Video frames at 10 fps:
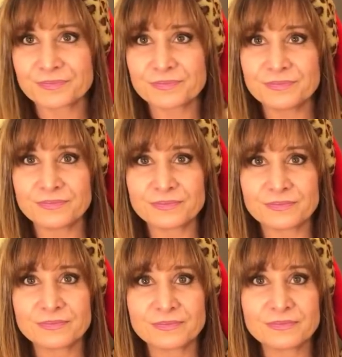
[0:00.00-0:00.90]

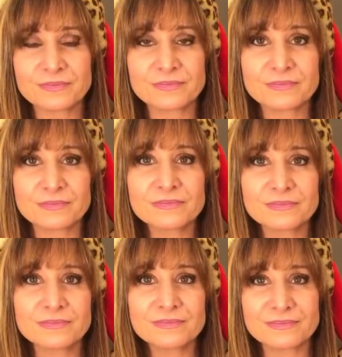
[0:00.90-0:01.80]

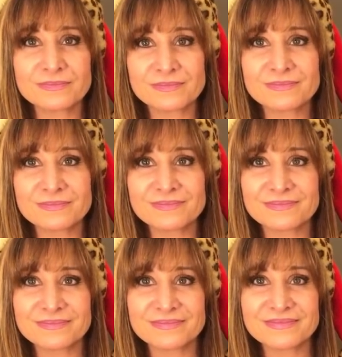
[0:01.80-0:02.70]

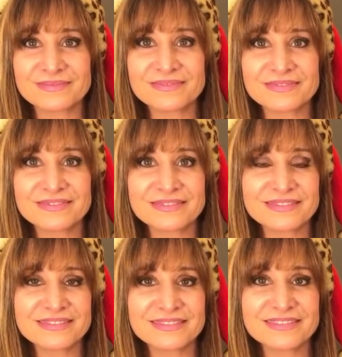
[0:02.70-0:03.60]

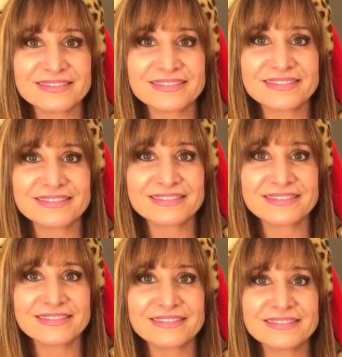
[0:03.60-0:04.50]

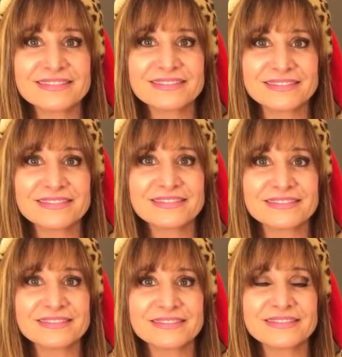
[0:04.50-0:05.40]

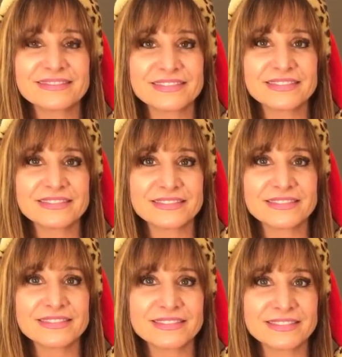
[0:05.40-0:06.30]

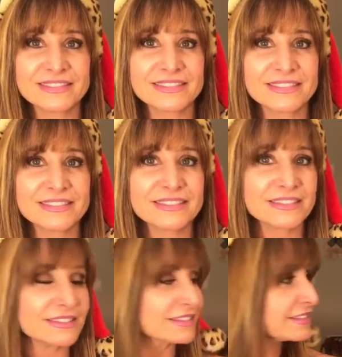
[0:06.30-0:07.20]

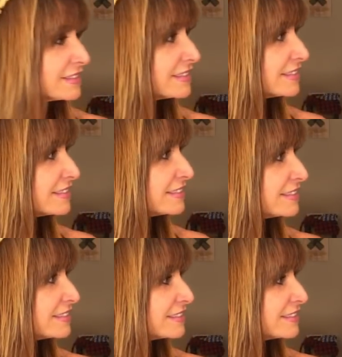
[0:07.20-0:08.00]
No words are spoken by the person on screen.